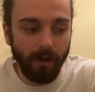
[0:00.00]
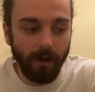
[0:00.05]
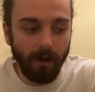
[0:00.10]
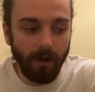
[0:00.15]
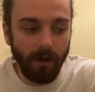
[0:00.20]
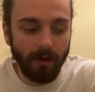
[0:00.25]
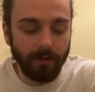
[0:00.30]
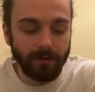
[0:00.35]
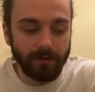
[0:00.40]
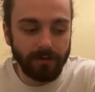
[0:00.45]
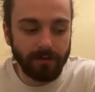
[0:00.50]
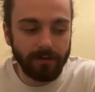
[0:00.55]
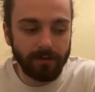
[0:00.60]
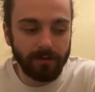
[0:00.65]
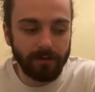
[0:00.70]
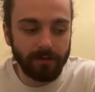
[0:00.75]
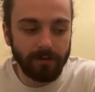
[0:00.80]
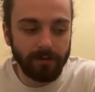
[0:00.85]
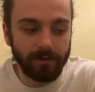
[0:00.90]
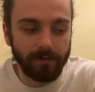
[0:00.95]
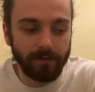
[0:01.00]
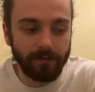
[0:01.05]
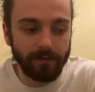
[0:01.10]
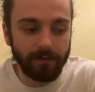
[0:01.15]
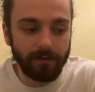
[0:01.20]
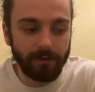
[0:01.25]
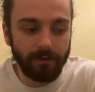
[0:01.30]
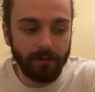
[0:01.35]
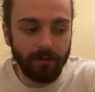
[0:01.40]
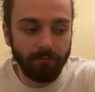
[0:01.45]
it's
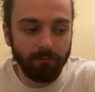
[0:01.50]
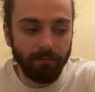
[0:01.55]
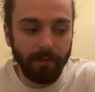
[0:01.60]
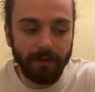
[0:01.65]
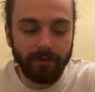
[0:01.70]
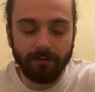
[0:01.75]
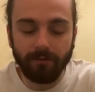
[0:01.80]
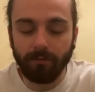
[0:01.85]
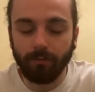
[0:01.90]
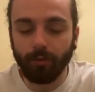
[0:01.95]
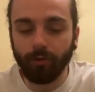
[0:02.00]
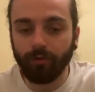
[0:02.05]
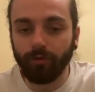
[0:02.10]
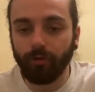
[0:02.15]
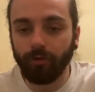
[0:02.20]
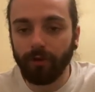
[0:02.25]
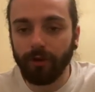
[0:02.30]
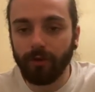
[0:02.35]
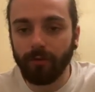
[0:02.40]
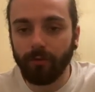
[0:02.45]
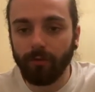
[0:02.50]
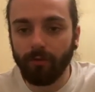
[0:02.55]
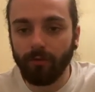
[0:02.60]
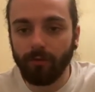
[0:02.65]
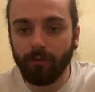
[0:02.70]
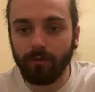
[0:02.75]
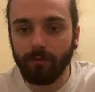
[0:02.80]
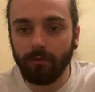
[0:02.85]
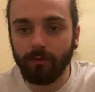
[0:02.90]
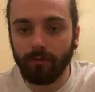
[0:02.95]
makes them more relatable
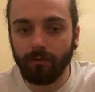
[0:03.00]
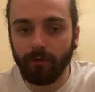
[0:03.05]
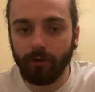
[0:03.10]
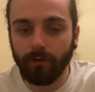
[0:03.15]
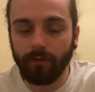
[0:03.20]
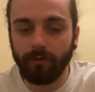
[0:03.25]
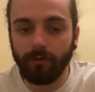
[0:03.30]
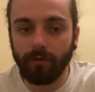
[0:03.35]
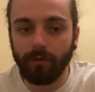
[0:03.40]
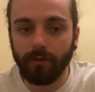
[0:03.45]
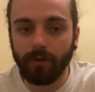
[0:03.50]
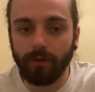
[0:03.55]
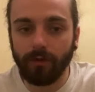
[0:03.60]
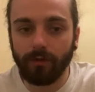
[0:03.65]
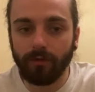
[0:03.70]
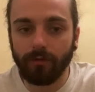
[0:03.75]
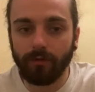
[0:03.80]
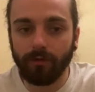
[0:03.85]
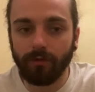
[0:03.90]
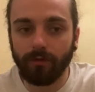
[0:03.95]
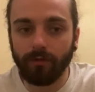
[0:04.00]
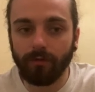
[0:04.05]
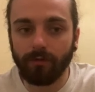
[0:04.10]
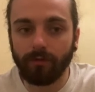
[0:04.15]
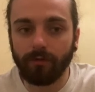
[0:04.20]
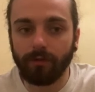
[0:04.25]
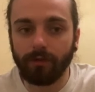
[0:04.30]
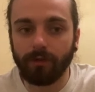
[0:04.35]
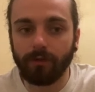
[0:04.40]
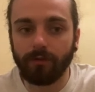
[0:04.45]
for the viewer, you know.
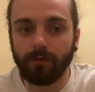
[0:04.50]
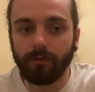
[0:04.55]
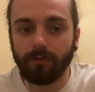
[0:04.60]
Like,